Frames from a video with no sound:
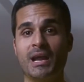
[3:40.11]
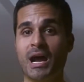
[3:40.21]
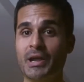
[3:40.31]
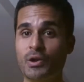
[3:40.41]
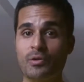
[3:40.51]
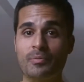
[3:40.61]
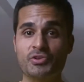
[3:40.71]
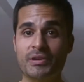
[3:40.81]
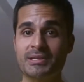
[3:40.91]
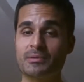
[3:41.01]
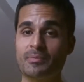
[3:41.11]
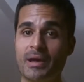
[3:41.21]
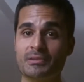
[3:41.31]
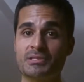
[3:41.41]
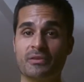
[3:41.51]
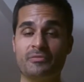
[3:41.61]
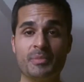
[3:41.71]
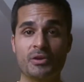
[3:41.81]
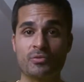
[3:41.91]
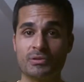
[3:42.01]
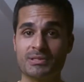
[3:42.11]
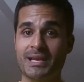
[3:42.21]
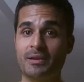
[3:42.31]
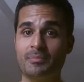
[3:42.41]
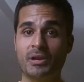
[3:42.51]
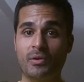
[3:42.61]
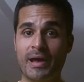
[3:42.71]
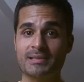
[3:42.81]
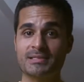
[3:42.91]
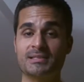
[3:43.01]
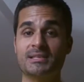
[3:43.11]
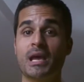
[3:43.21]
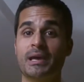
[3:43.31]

higher trace amounts of minerals and amino acids,